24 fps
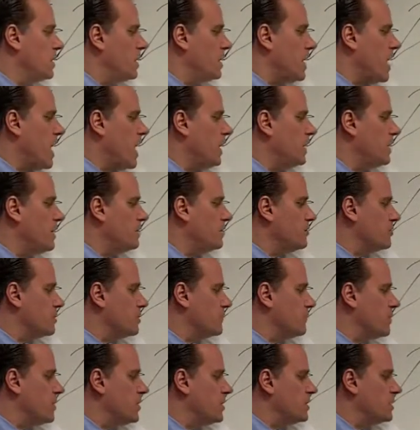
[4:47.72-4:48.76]
And high levels
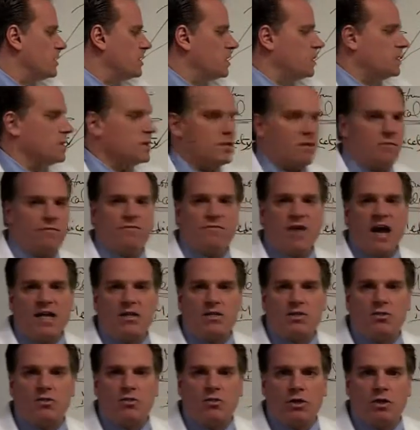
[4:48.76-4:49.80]
of insulin is a
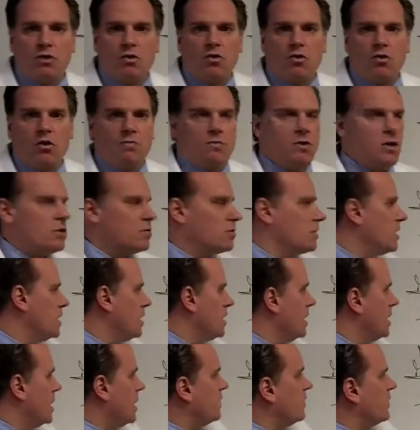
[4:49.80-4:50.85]
fat-storing hormone,
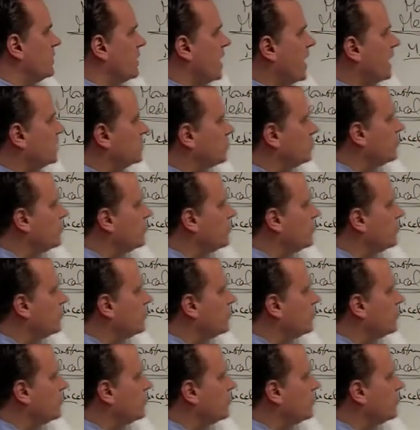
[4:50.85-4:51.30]
and then that